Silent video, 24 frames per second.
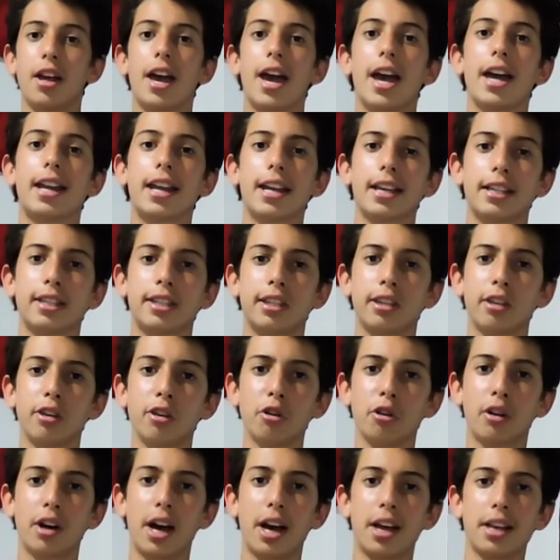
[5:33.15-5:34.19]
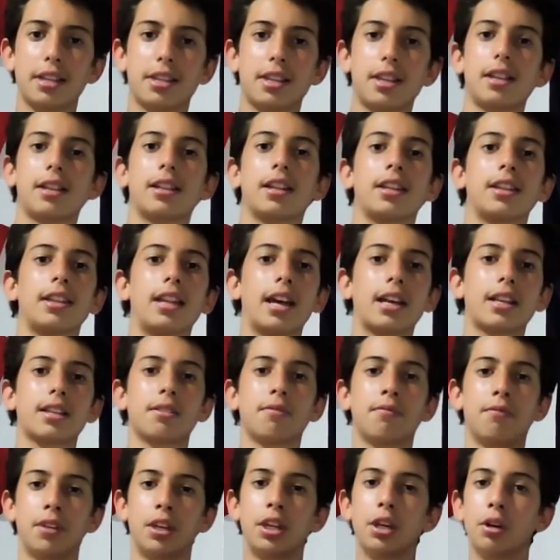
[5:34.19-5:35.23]
and I see you guys in the next
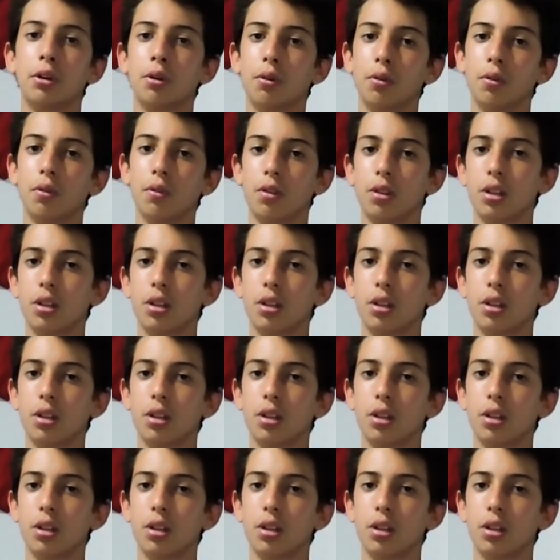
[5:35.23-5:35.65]
video.